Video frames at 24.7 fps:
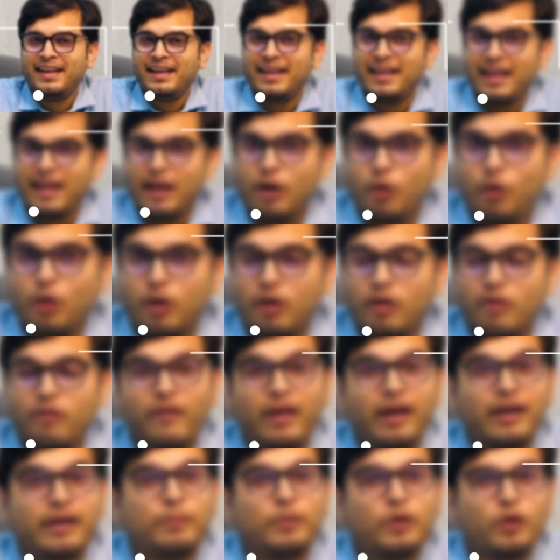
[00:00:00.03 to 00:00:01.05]
Hello all,
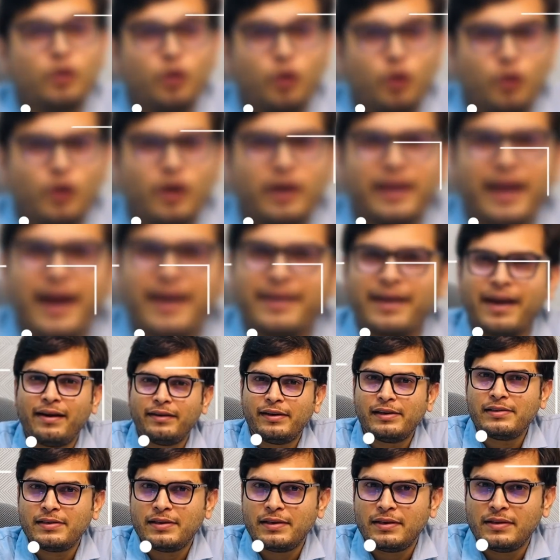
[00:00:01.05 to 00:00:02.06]
welcome to Gurukul CAT
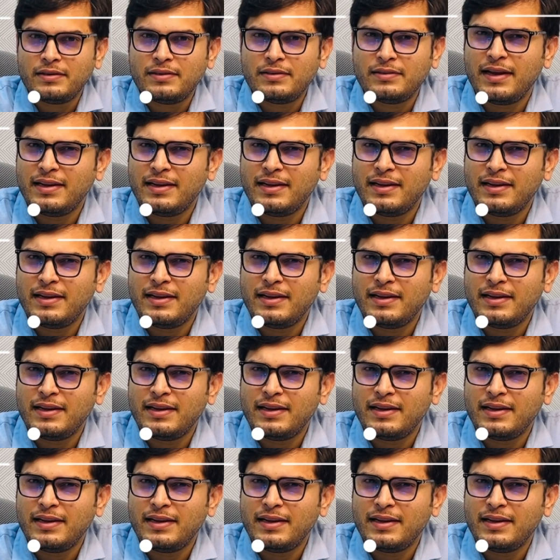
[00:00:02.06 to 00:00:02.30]
100 series,